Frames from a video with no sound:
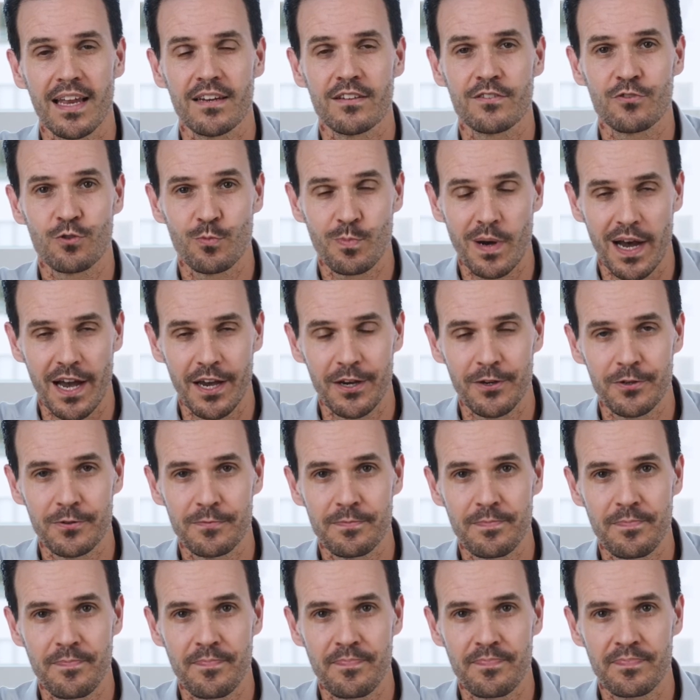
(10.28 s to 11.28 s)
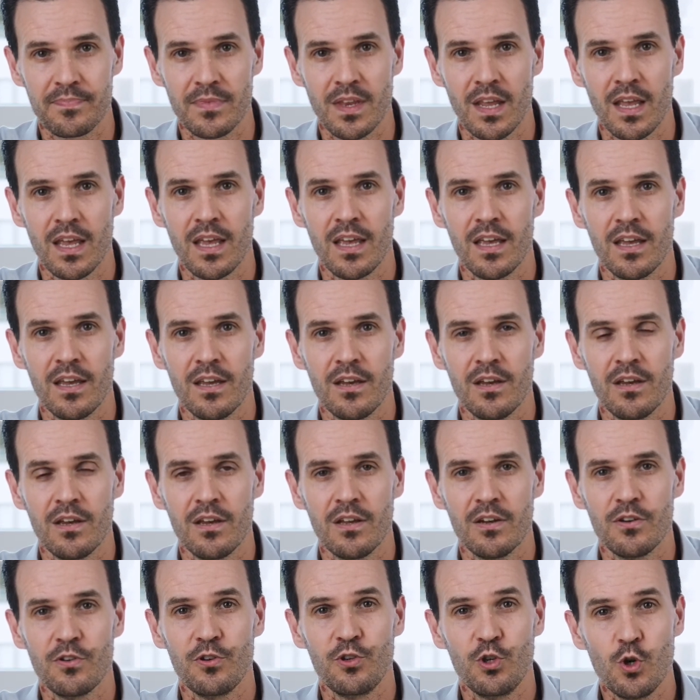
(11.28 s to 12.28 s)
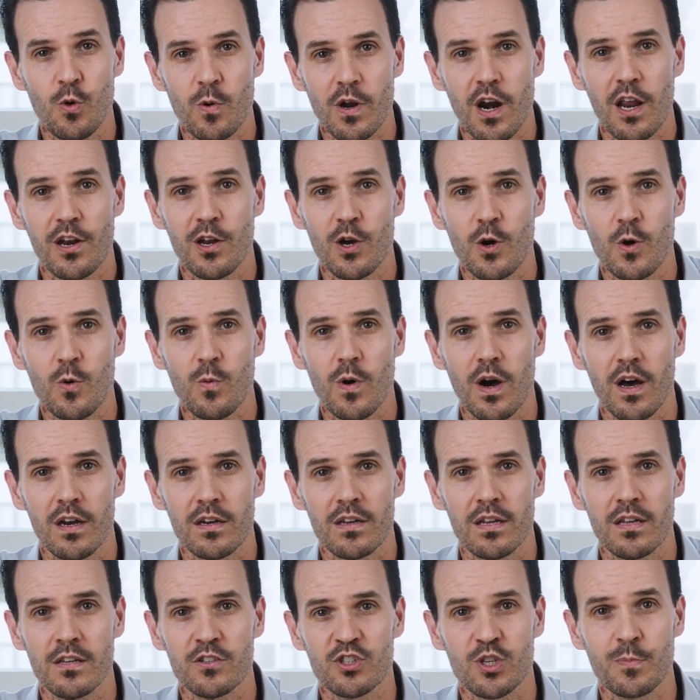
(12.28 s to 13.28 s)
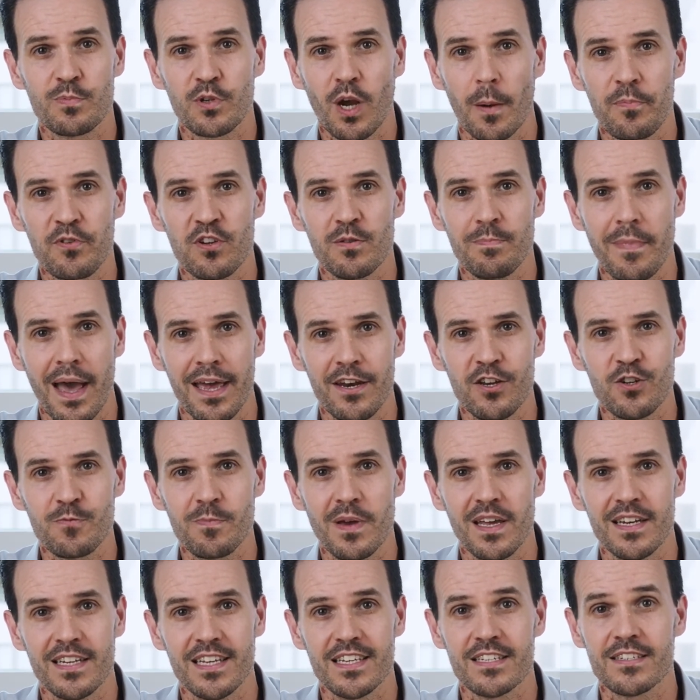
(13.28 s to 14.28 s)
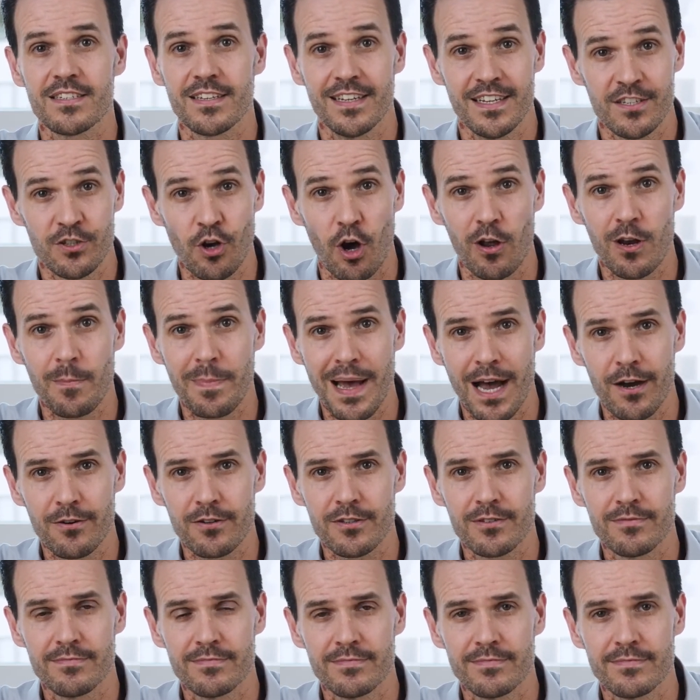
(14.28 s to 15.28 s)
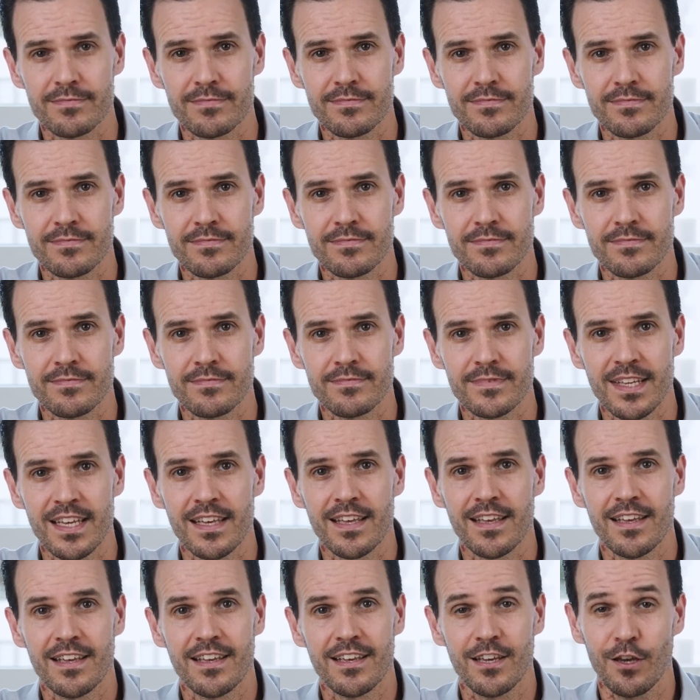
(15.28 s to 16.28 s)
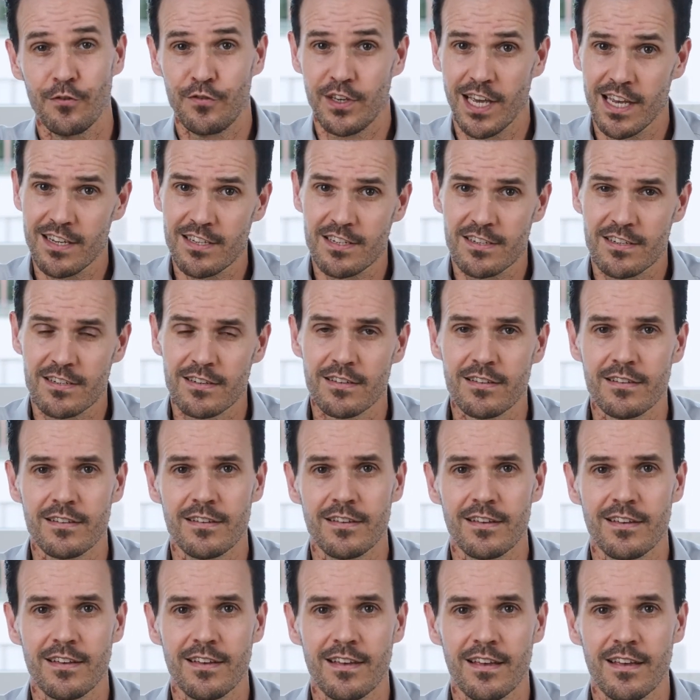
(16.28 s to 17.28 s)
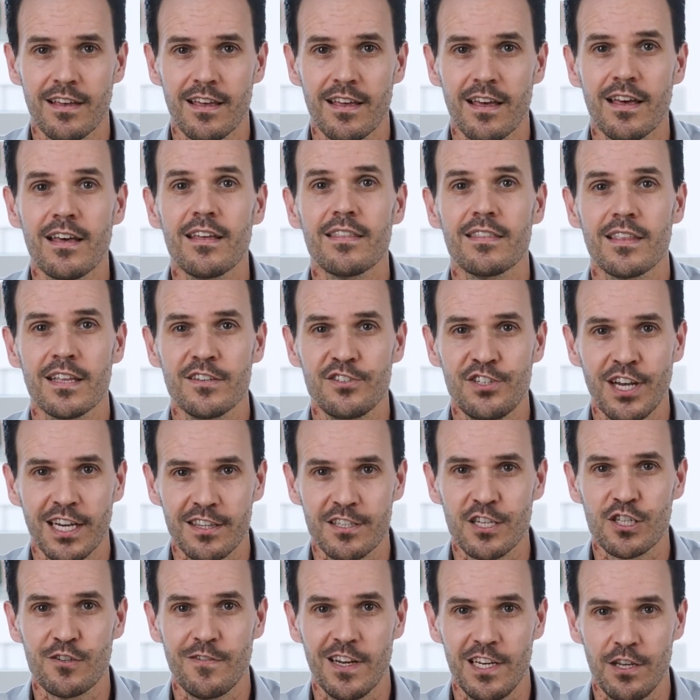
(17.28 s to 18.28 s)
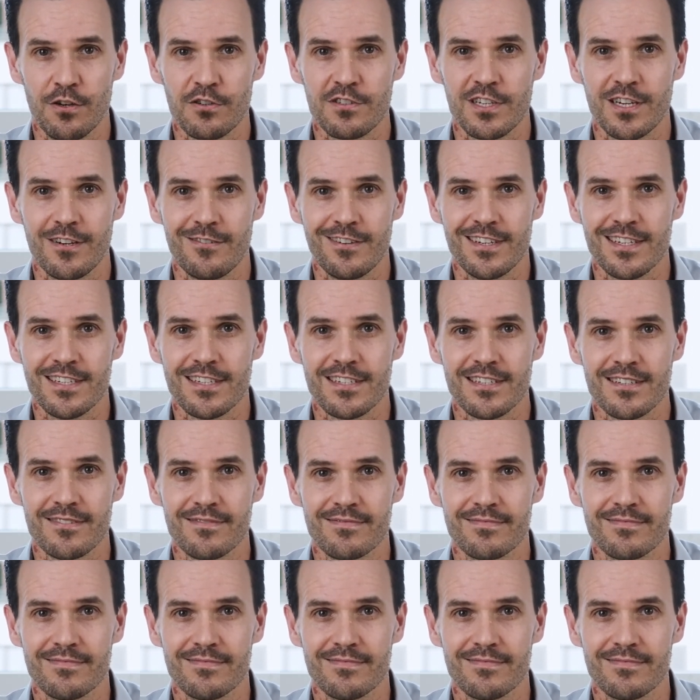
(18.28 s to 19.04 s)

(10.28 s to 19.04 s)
Subaio. Do you want to know what subscription management is all about? If yes, then check this video series.